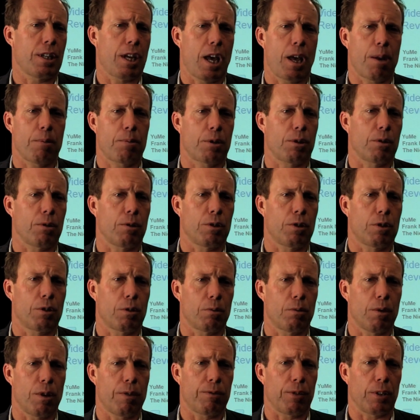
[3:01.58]
is absolutely
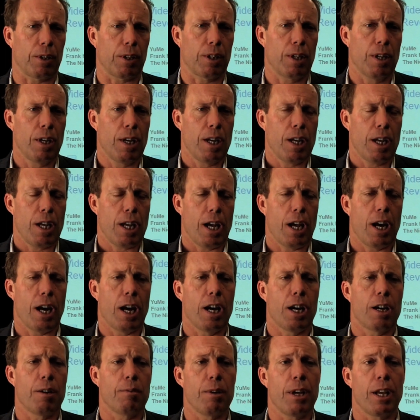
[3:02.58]
terrific.
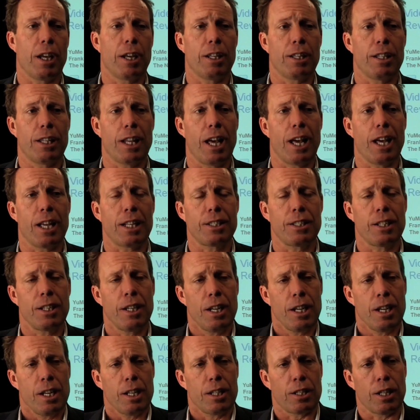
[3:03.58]
And that
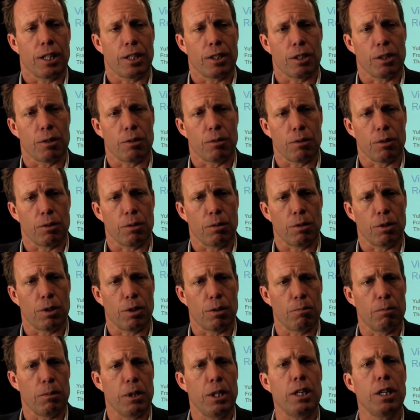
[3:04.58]

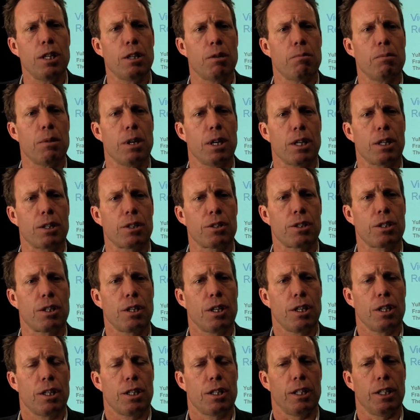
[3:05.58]
the media
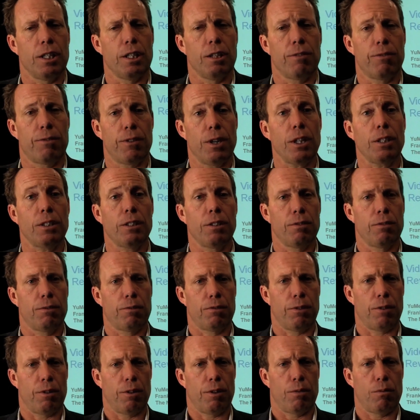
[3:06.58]
mix, the
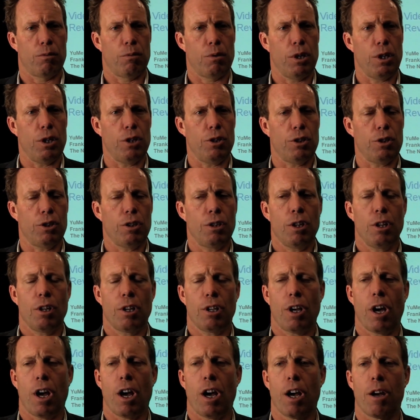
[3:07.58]
effective reach,
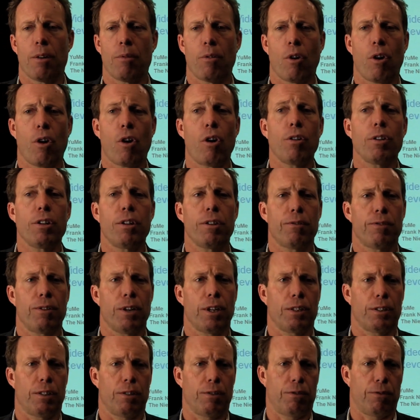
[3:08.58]
all the
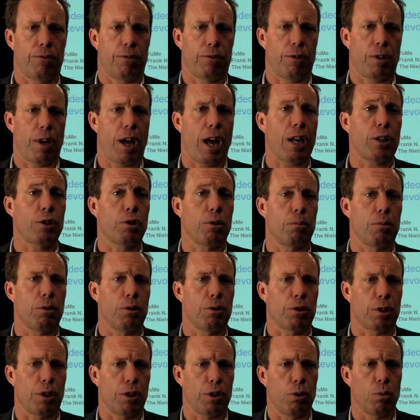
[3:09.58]
effective
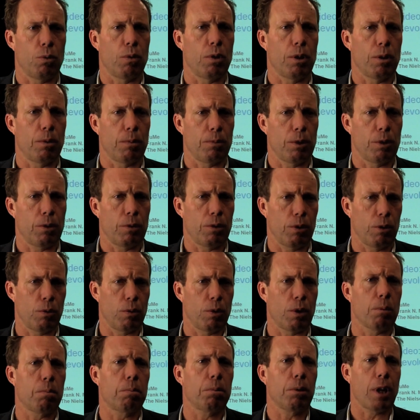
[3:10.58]
attributes that you
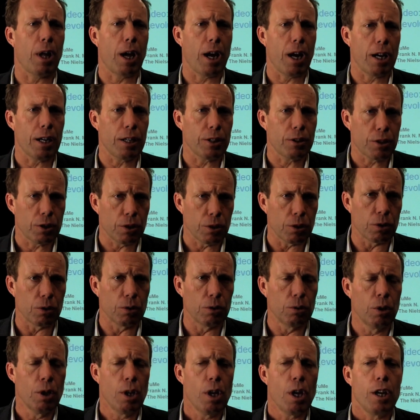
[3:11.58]
would apply
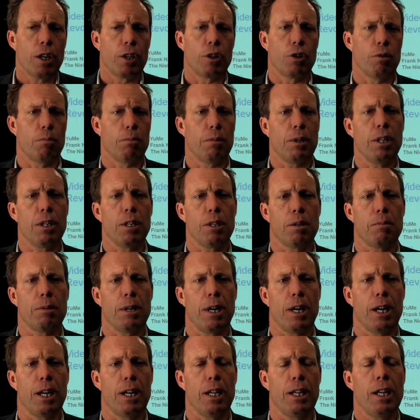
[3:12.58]
to your media
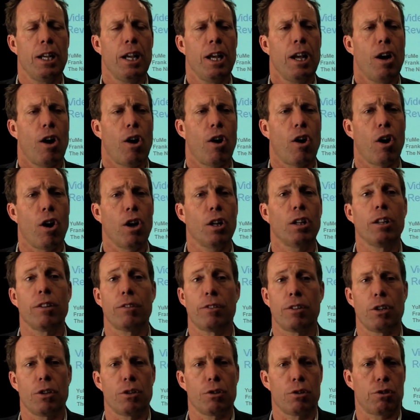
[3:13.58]
buy, all
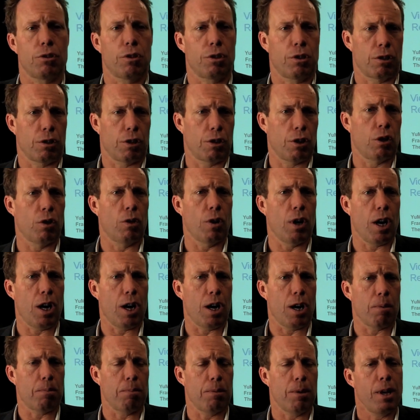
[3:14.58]
of those go
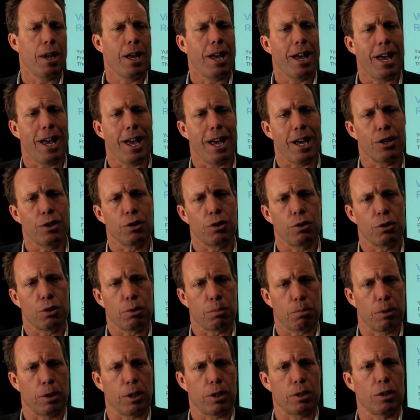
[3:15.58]
up as you
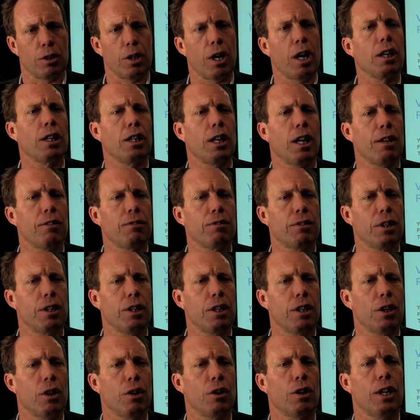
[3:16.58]
sprinkle online
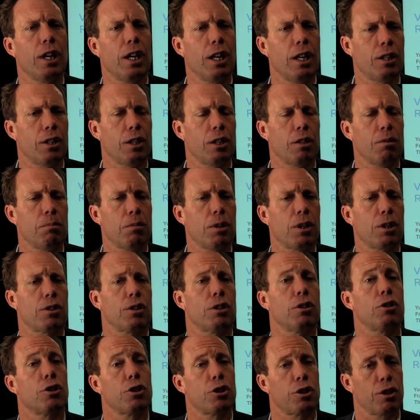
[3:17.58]
video into the
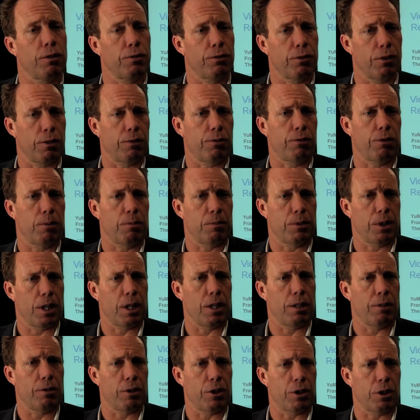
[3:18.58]
mix and shift it from
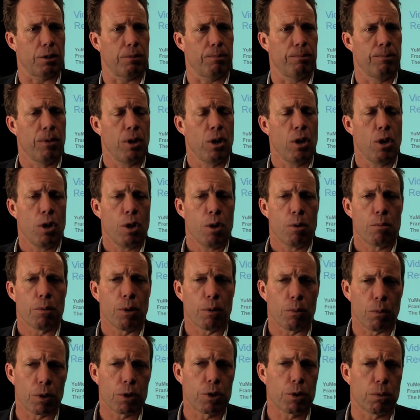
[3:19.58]
television.
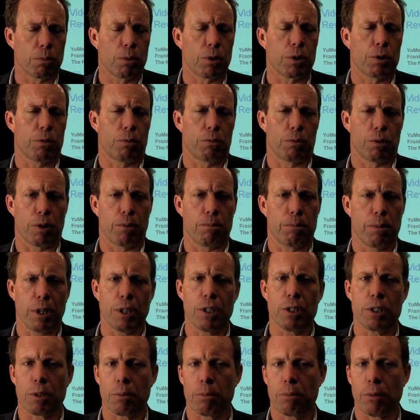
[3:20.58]
But what's the
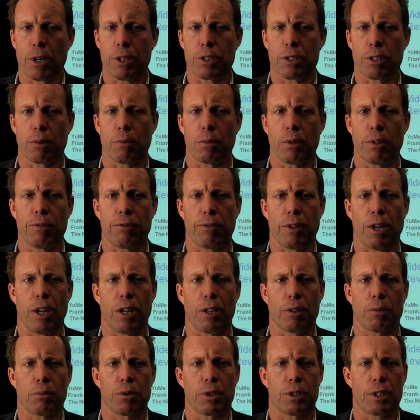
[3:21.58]
biggest surprise that we
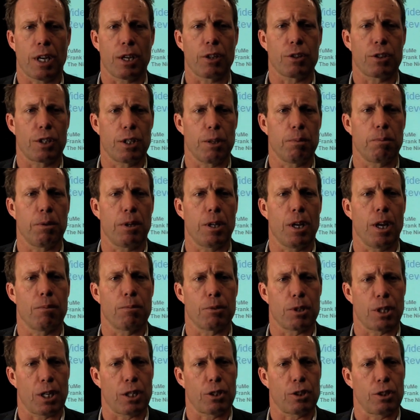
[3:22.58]
found was how
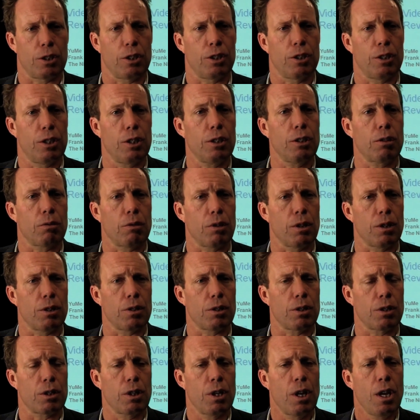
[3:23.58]
CPMs actually
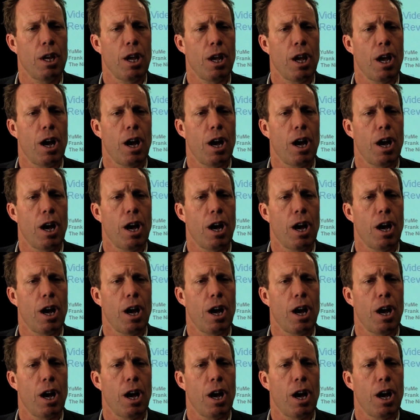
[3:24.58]
decrease